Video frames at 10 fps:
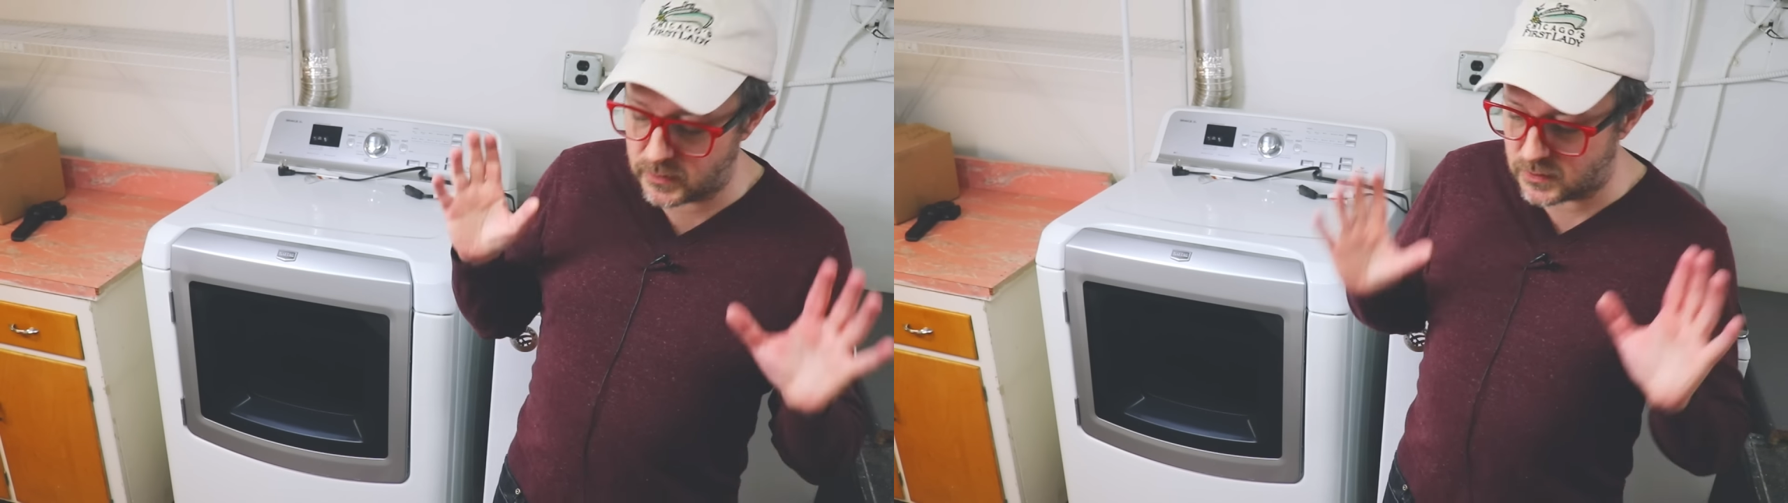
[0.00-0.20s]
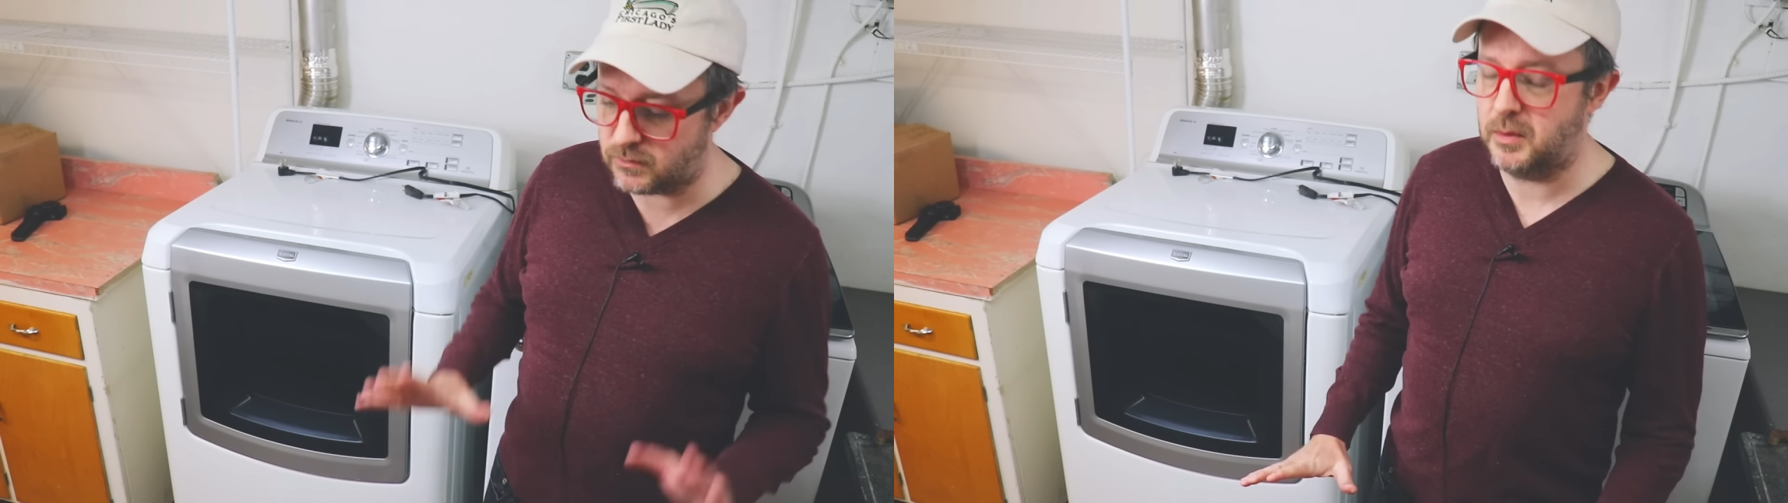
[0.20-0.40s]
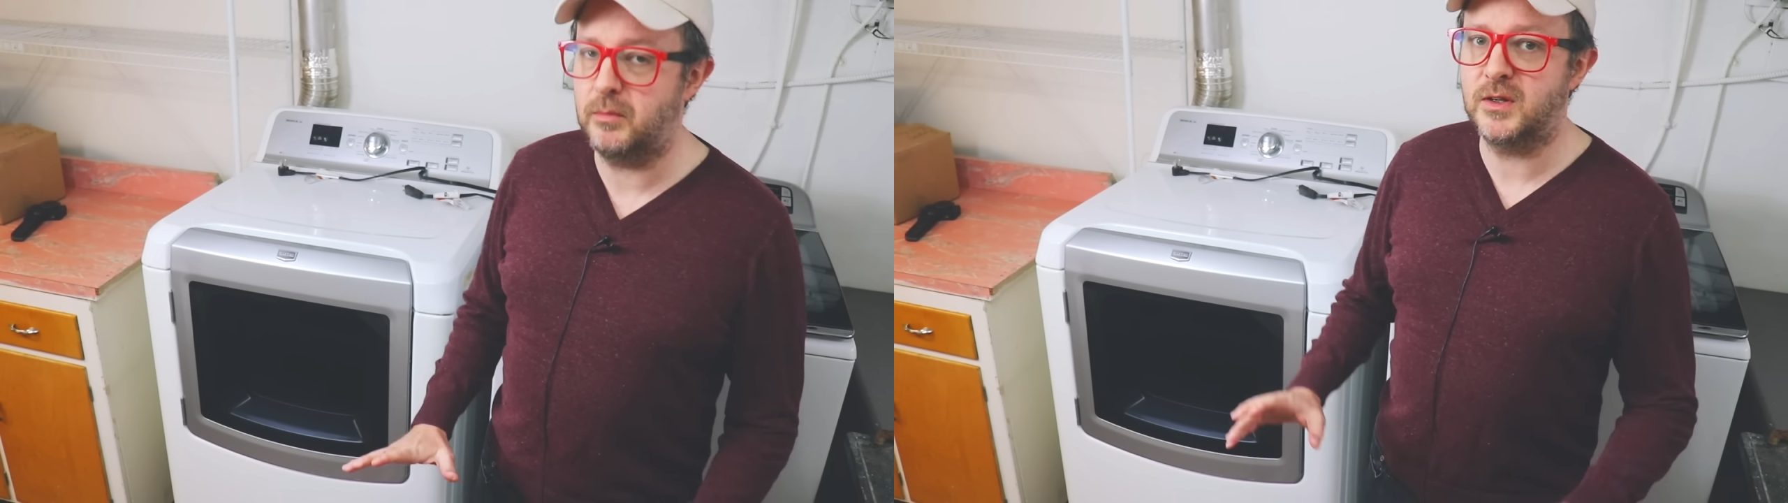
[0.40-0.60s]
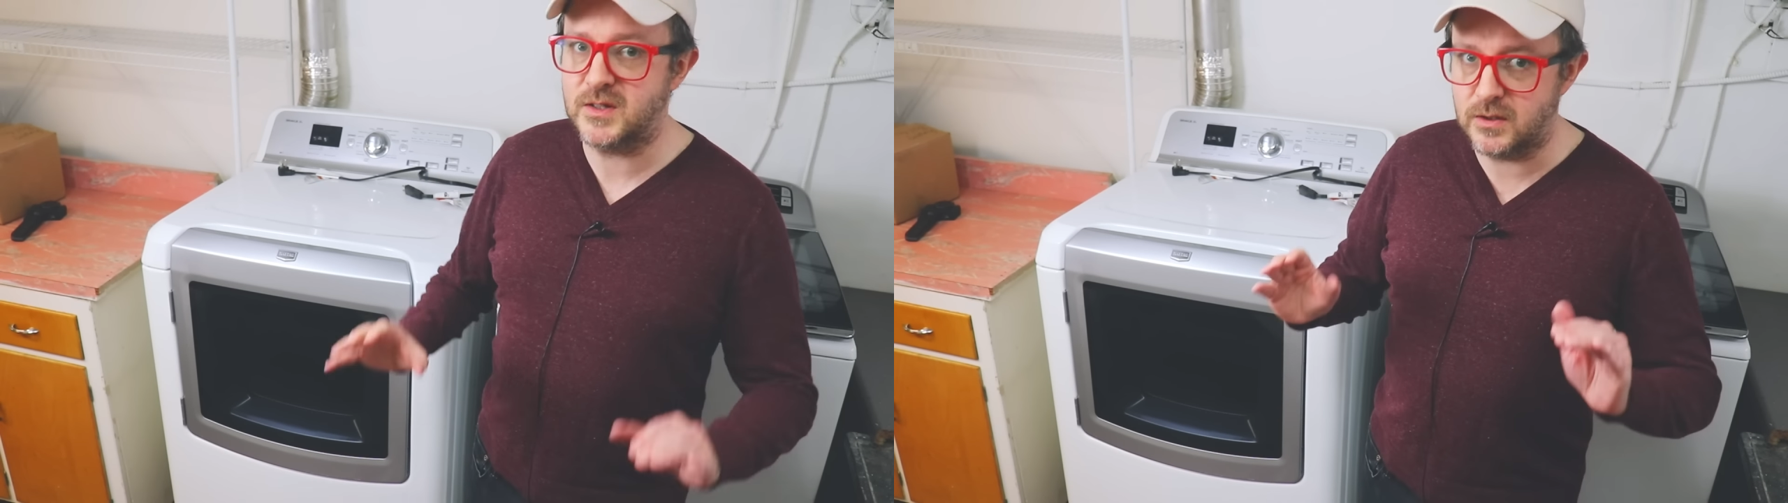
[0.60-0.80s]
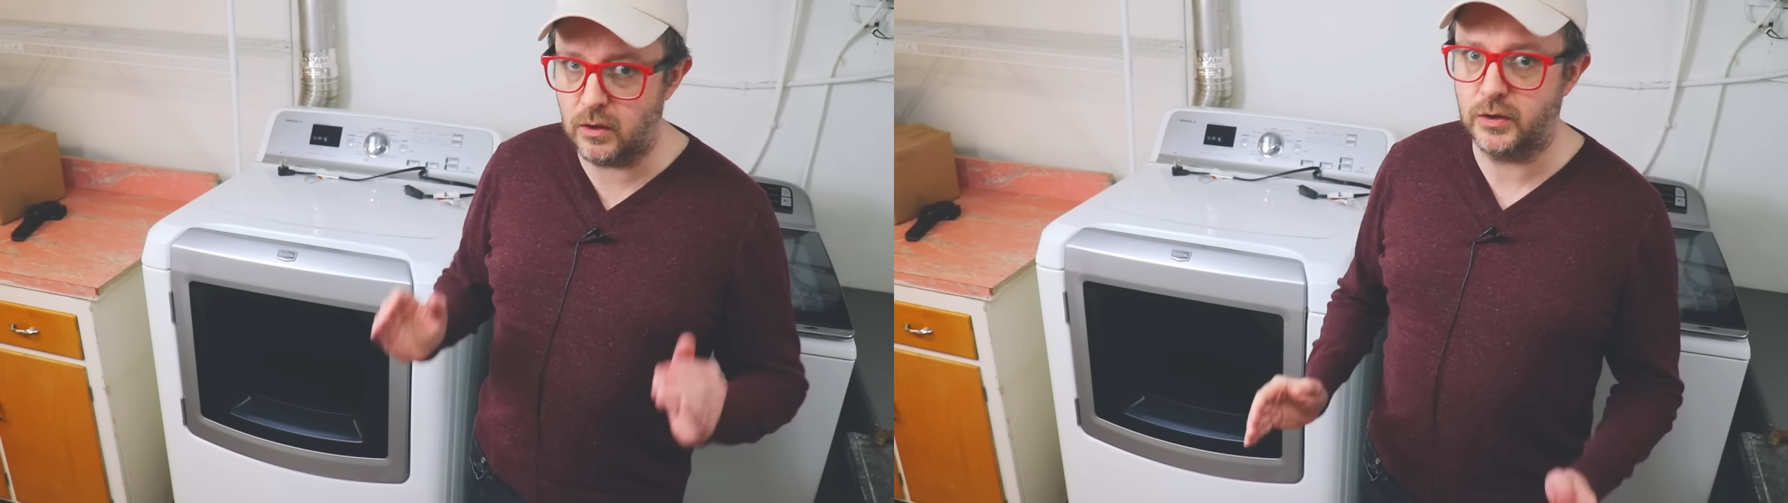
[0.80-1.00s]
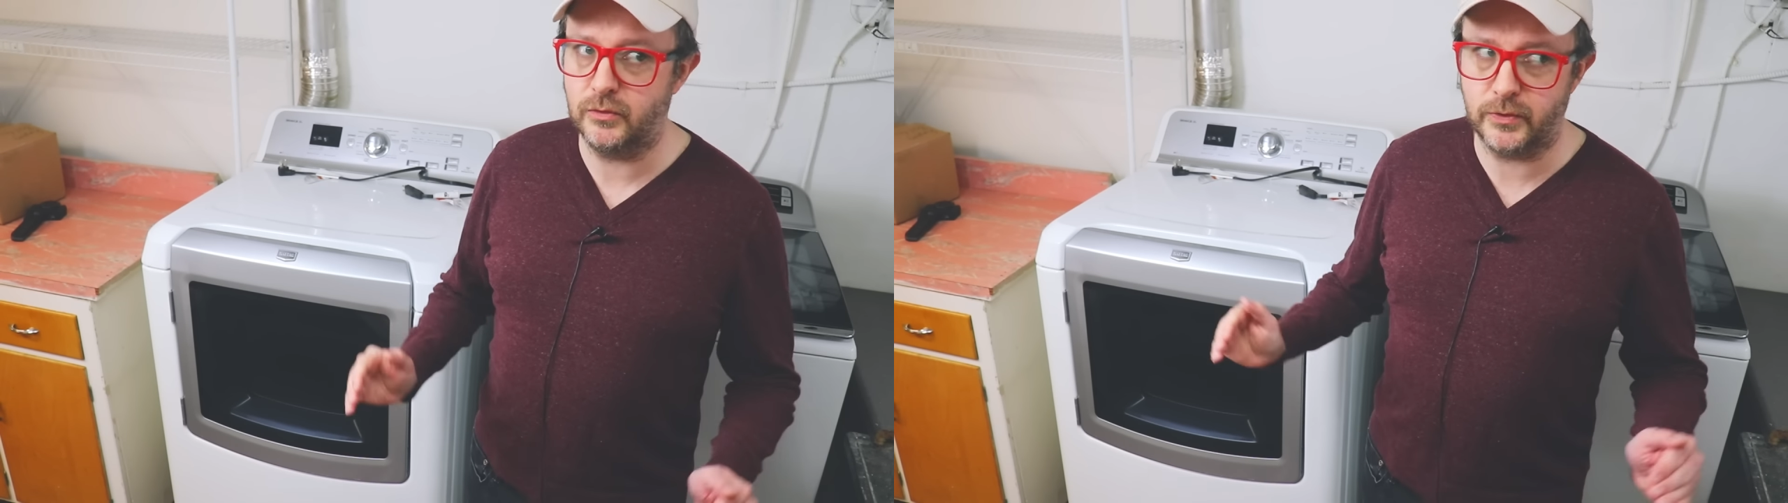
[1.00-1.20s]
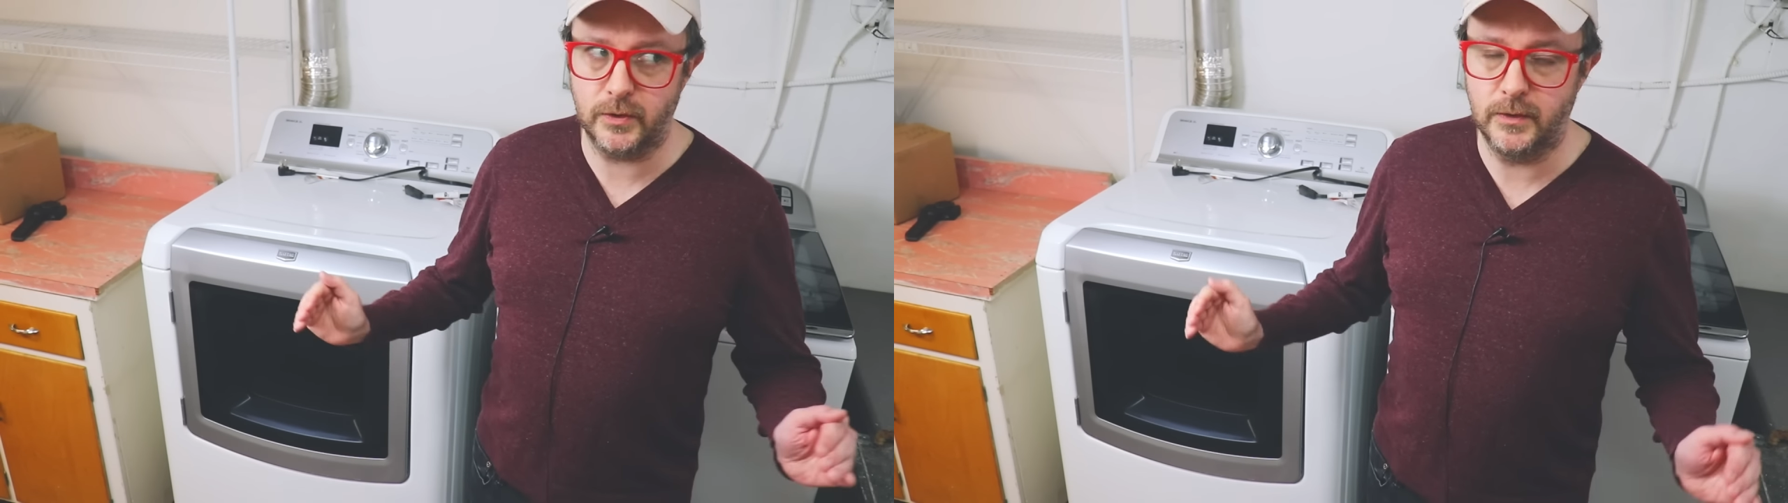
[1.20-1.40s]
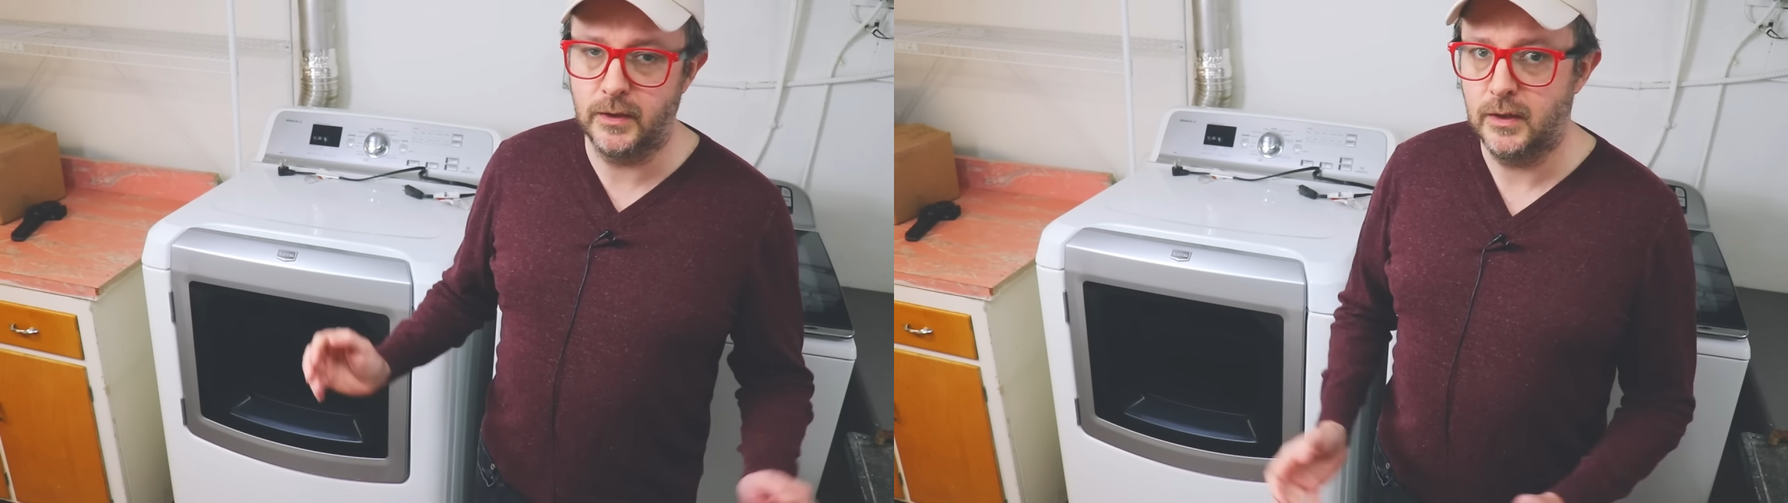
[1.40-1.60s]
I've just remembered it's not an
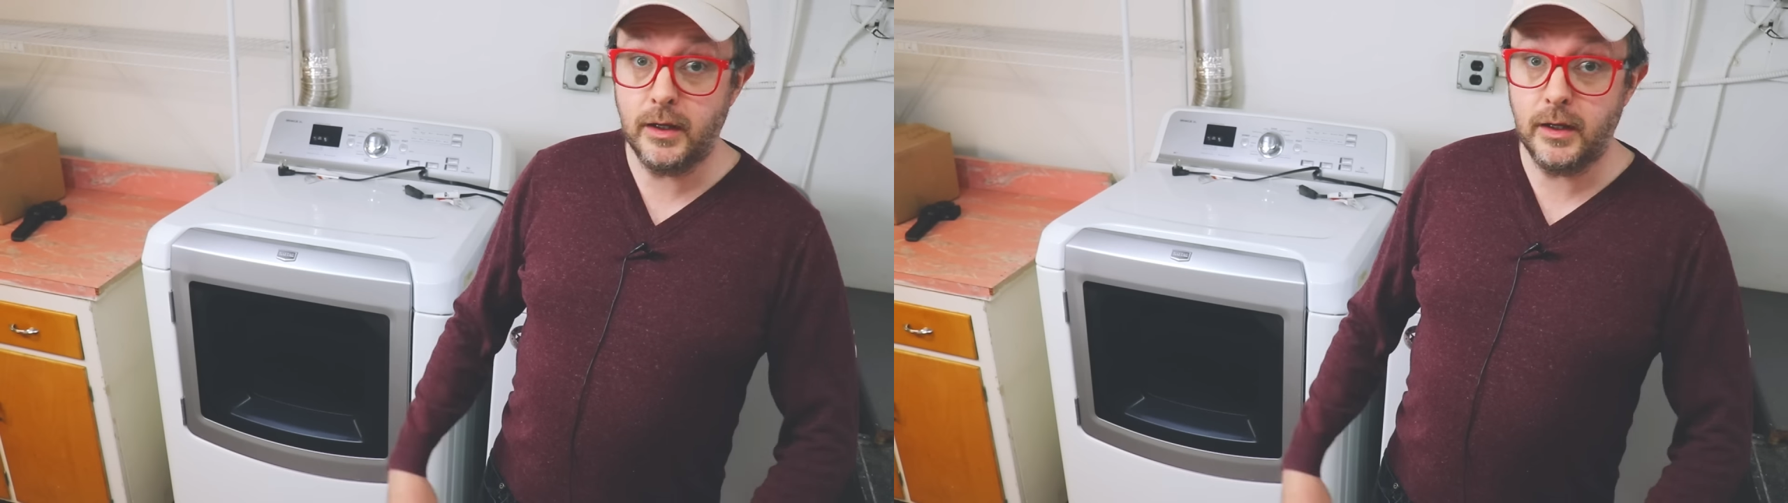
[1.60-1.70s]
oven.